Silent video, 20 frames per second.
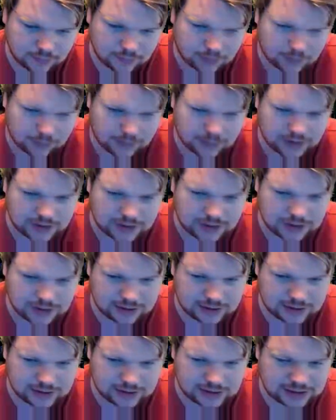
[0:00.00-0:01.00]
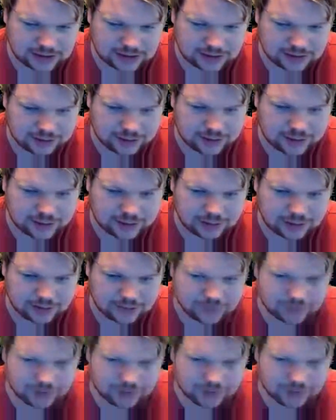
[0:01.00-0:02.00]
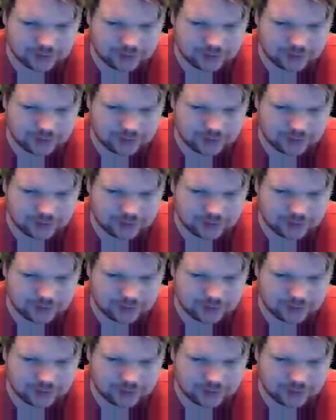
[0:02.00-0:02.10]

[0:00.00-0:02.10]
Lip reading: which, like I said, it shows you at the very